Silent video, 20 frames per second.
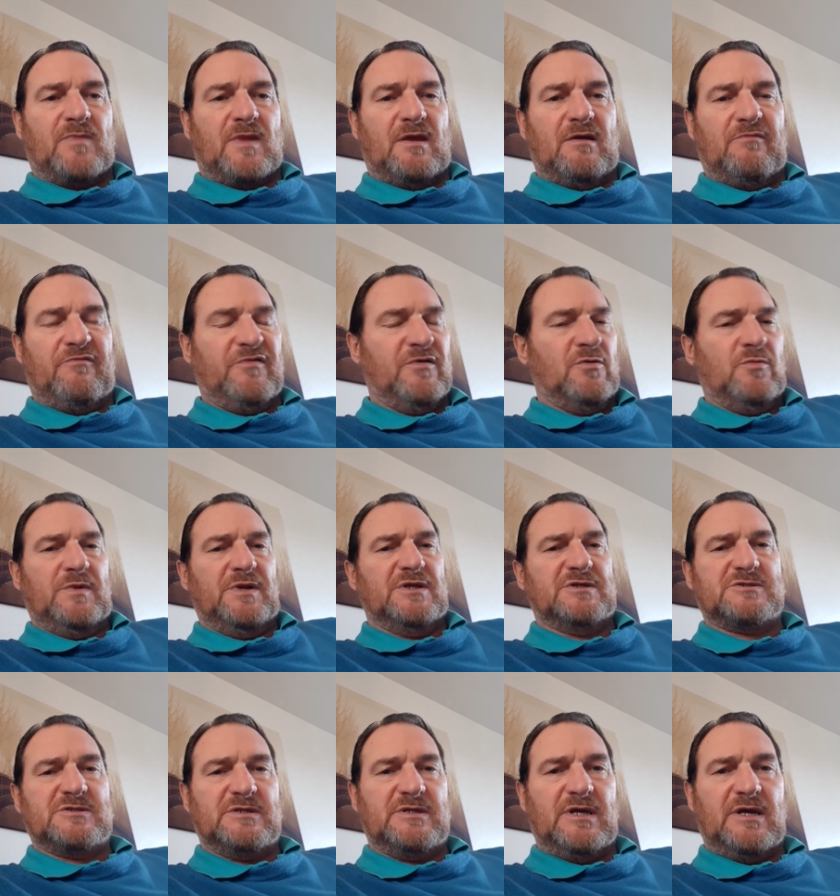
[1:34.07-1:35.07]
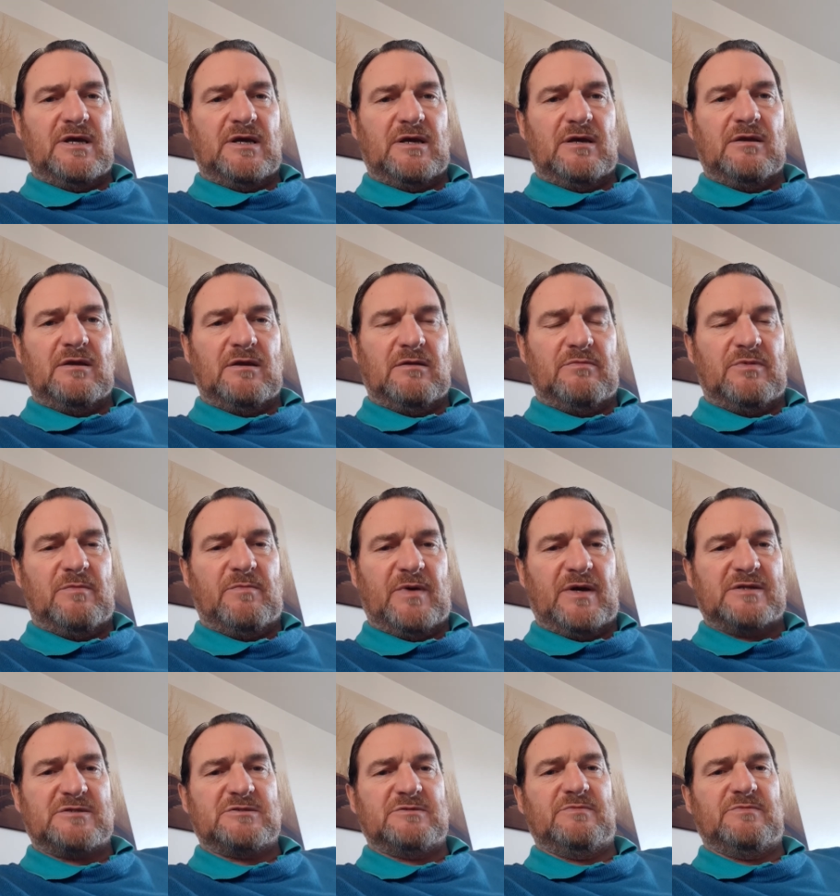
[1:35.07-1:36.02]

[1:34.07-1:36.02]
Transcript: A few minutes a day it'd be better,